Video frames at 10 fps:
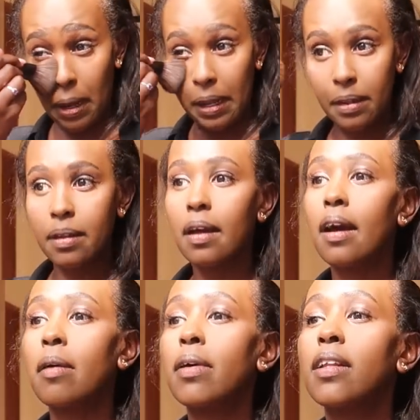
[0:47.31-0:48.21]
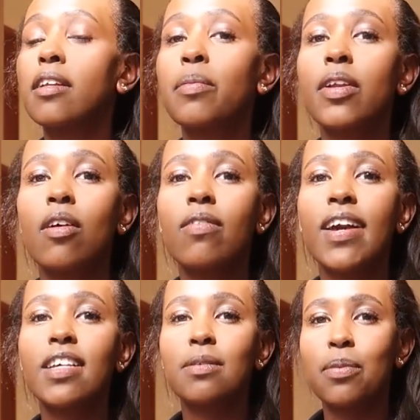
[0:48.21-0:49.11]
I am a little bit
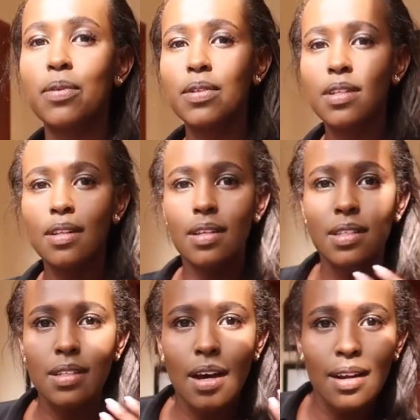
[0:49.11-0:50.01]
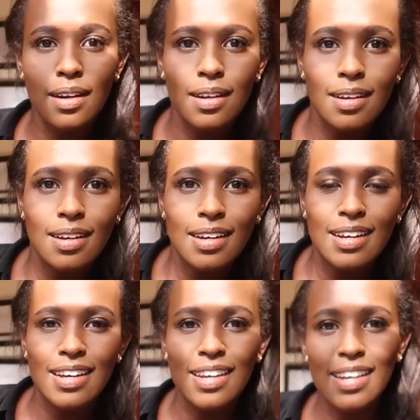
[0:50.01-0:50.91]
overexposed. The sun
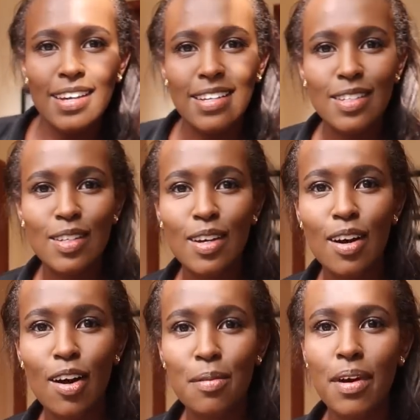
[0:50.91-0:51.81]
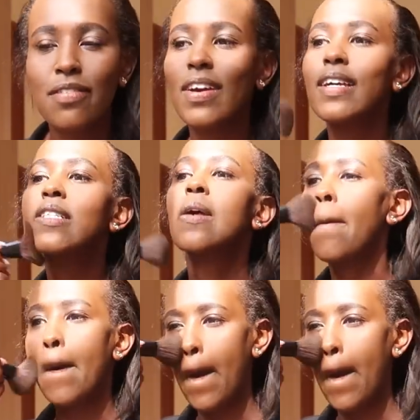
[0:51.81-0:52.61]
is on my face.